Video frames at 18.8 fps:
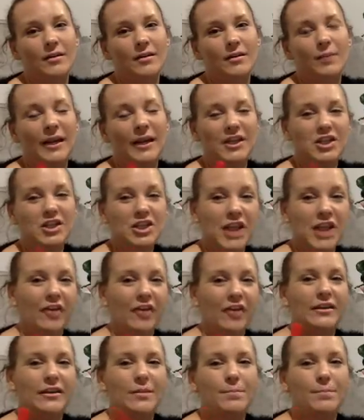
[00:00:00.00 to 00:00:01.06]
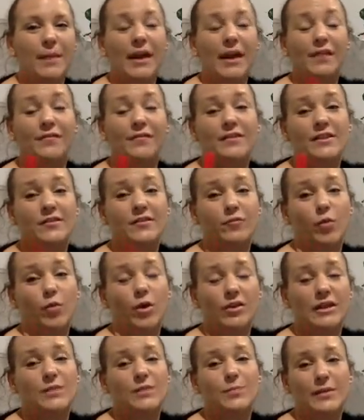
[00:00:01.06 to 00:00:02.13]
by sharing the benefits of
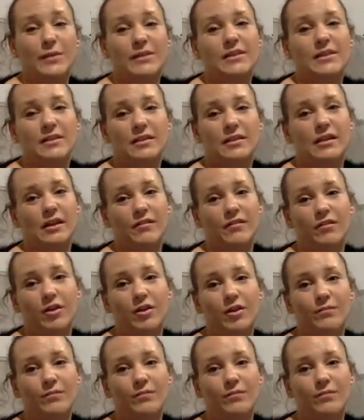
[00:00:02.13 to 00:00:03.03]
what this business can give you,